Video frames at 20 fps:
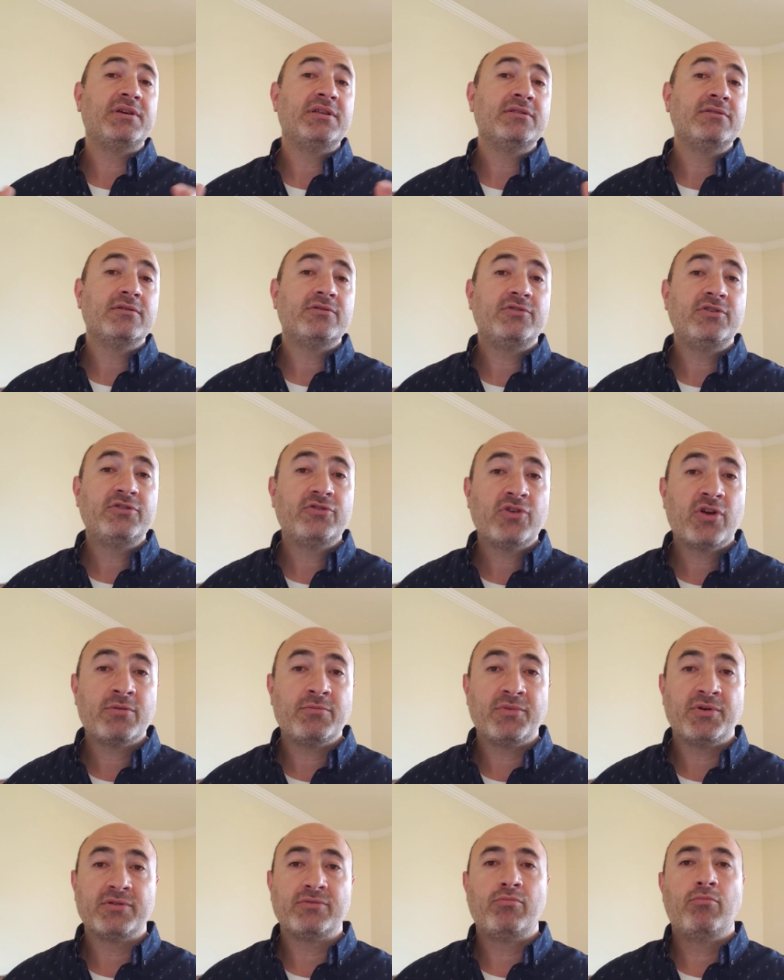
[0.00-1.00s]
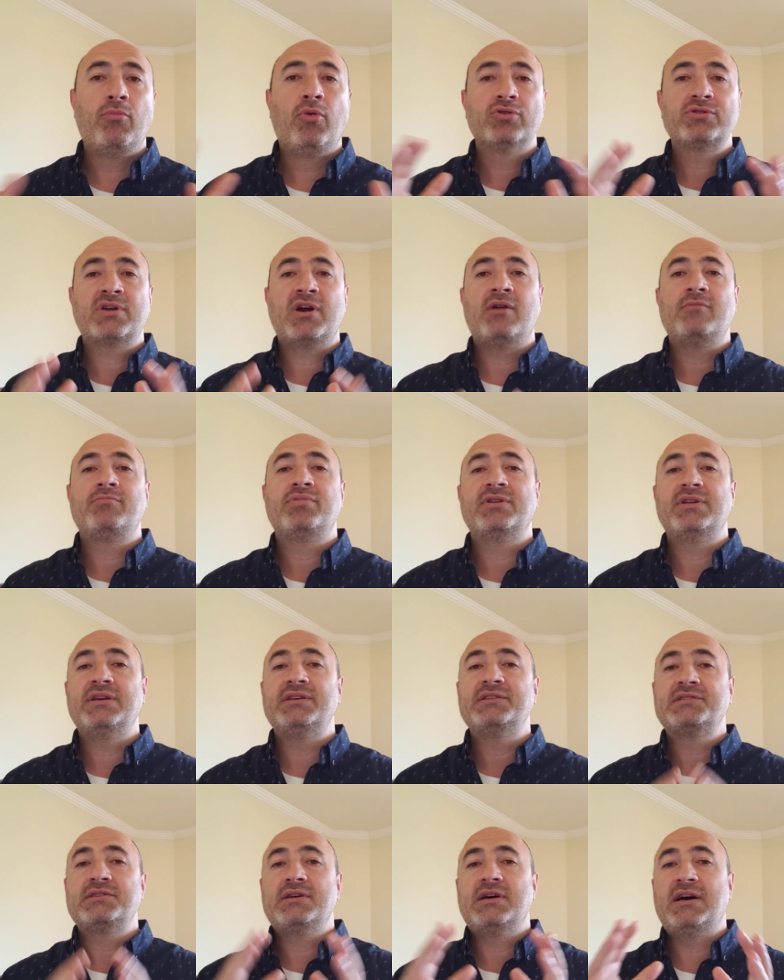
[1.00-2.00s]
been determined, both
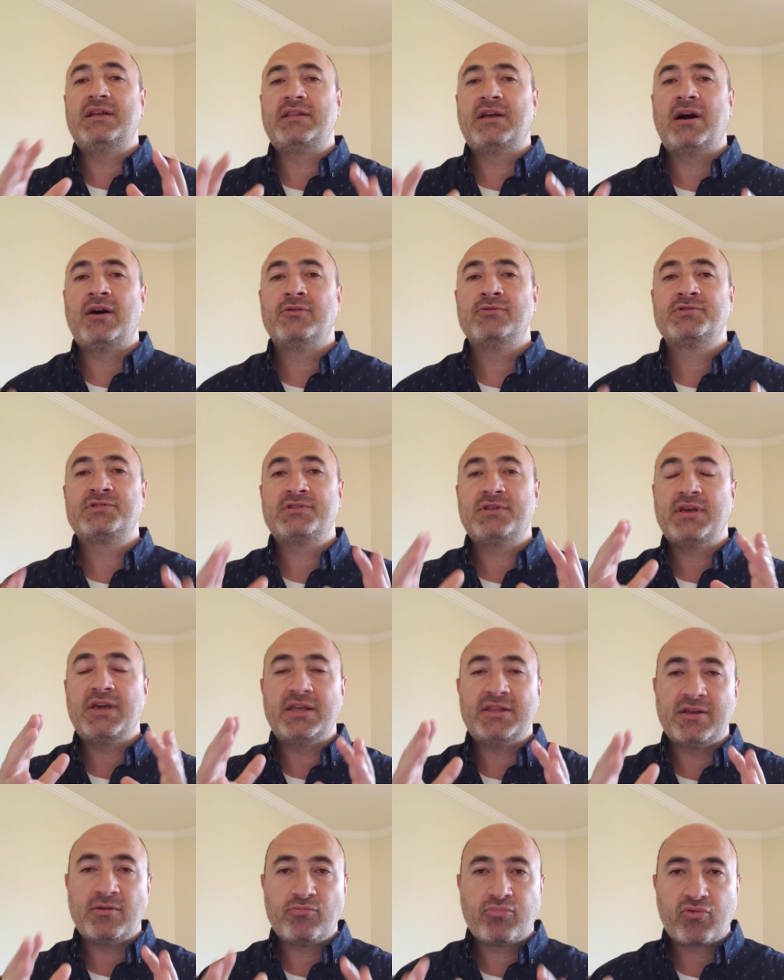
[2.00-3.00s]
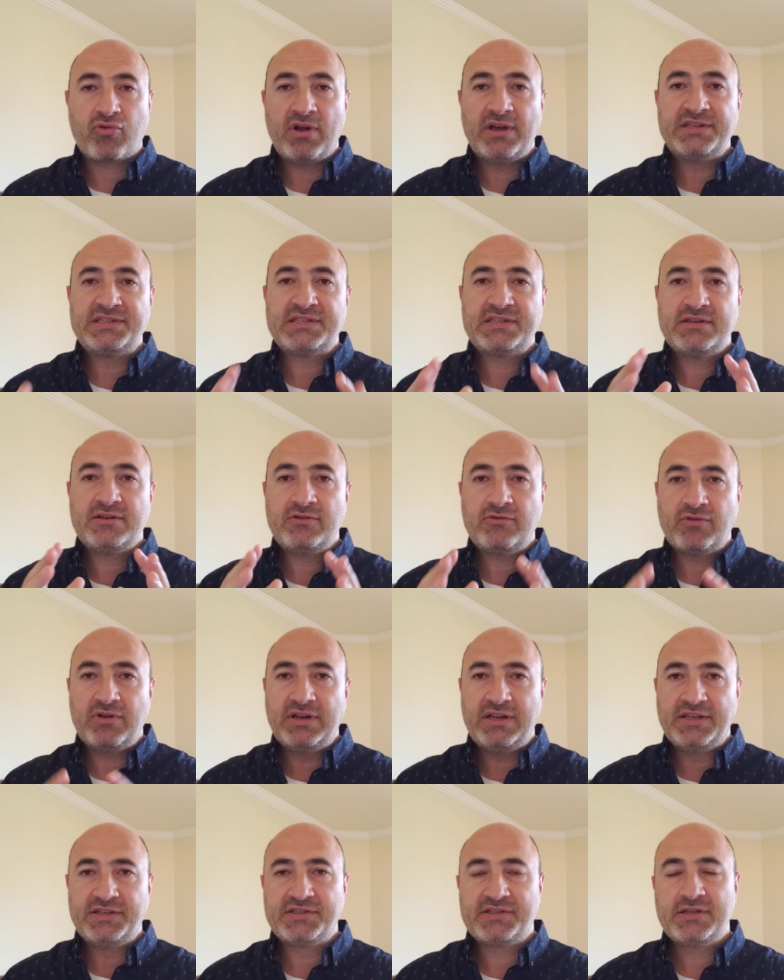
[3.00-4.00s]
companies announced in a press
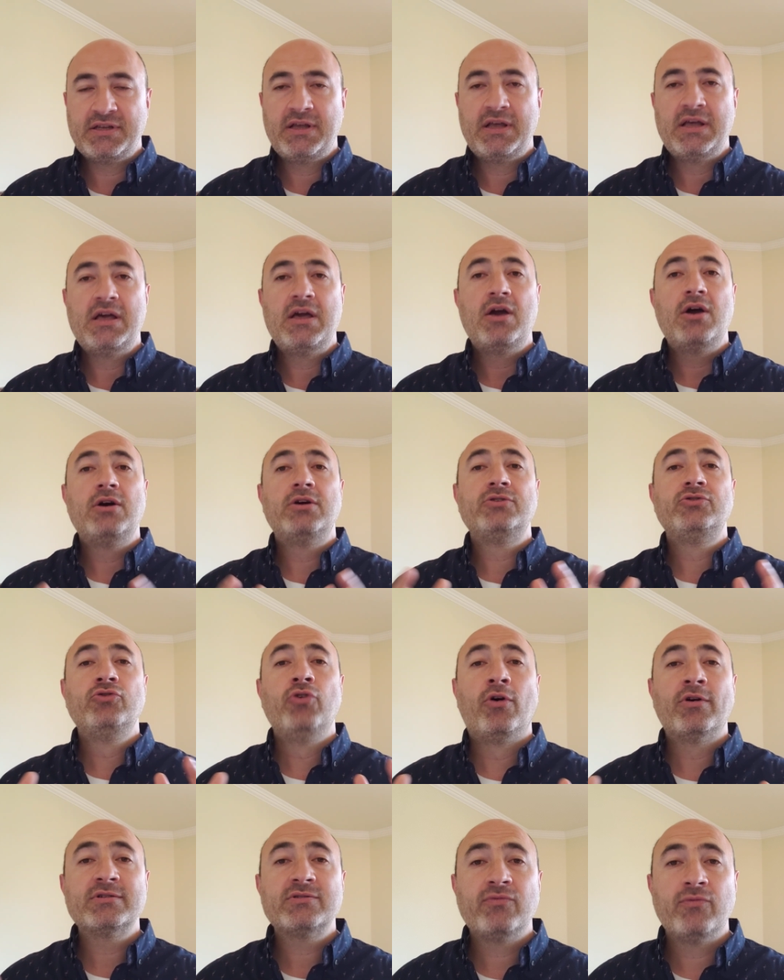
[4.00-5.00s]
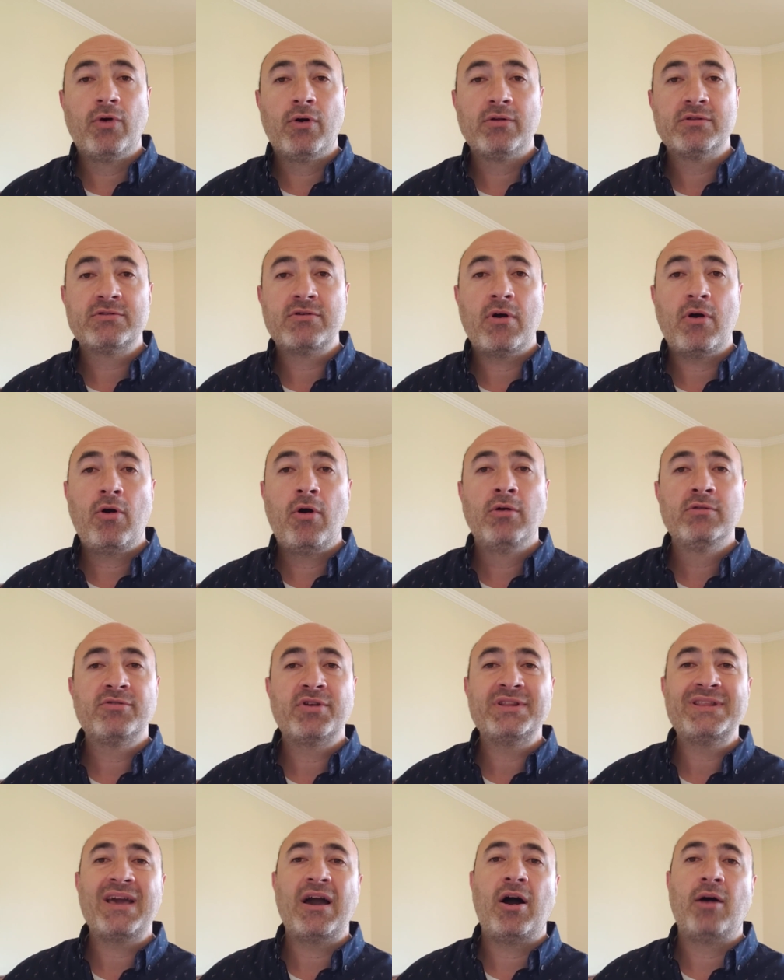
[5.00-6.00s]
release. Northvolt
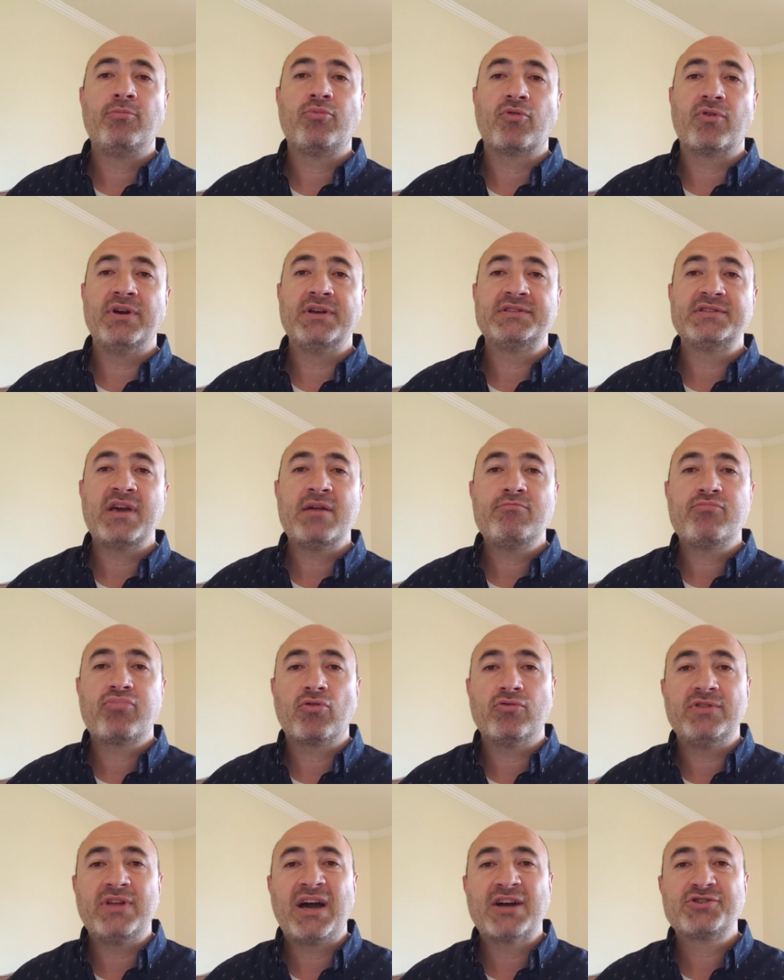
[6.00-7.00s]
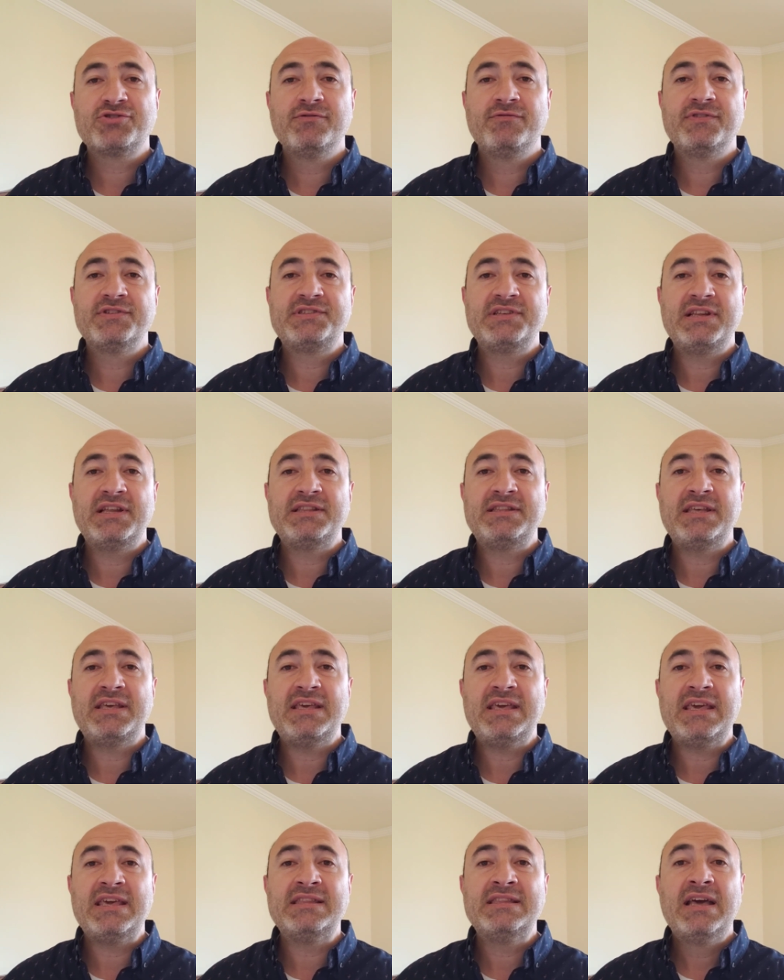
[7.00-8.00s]
already operates a production
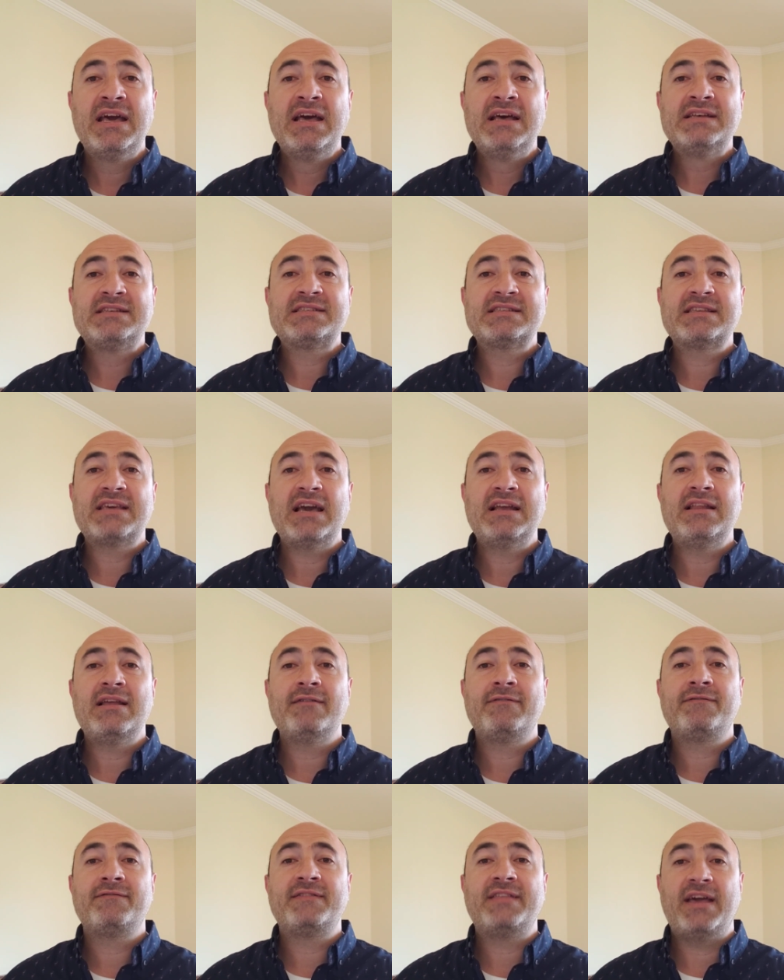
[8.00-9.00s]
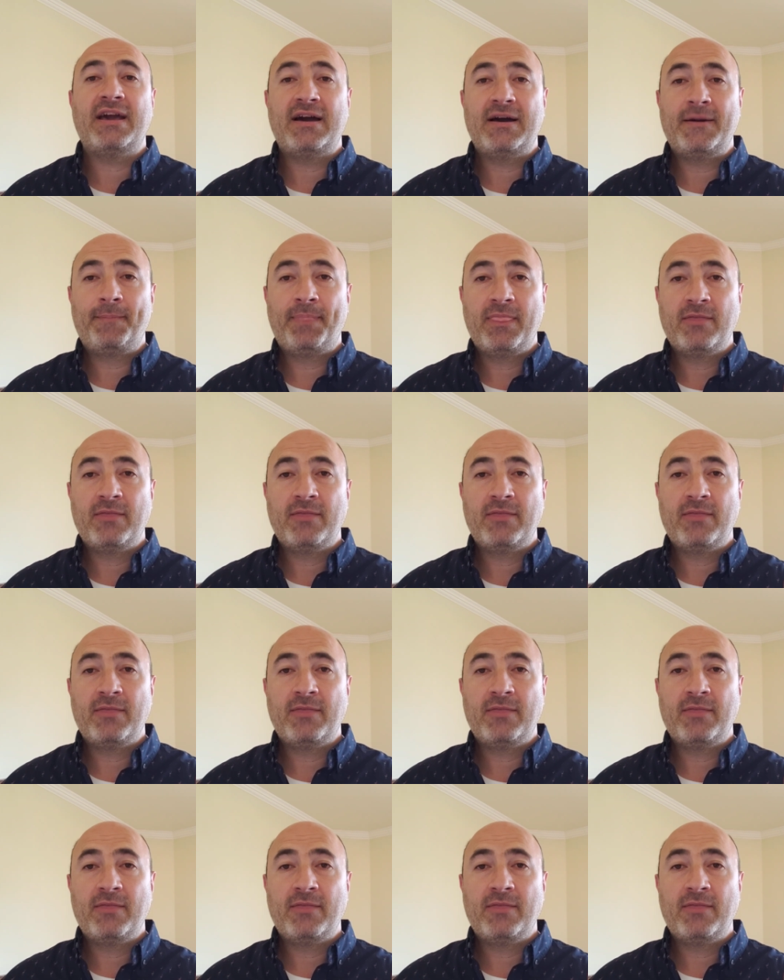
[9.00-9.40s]
facility in Skellefteå,